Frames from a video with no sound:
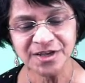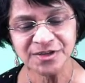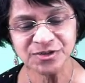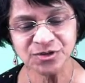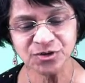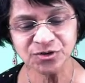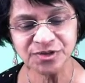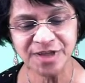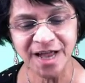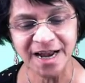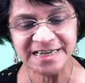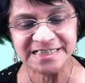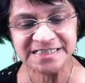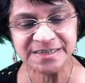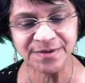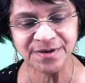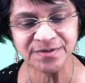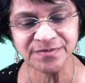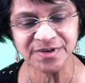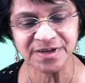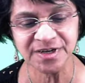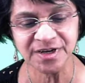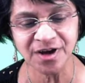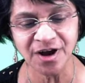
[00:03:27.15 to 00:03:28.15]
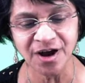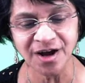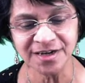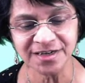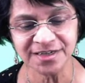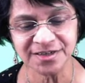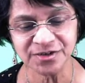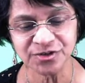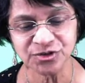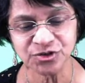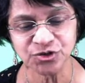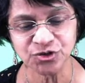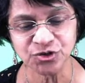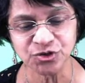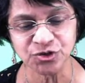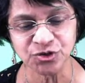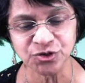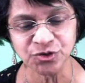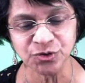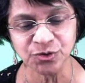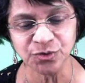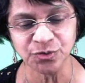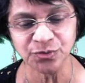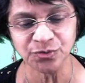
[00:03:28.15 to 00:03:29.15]
So that's why we got
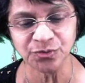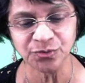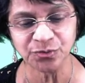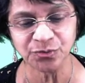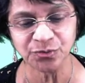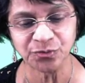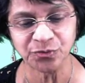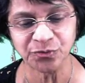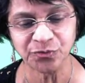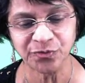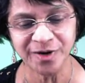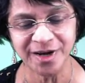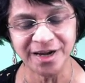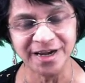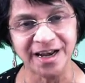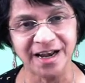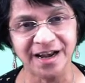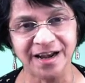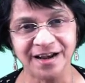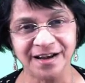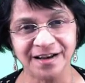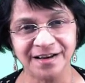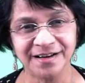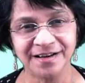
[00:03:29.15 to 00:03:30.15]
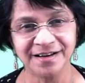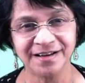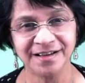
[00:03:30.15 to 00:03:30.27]
2-phenyl.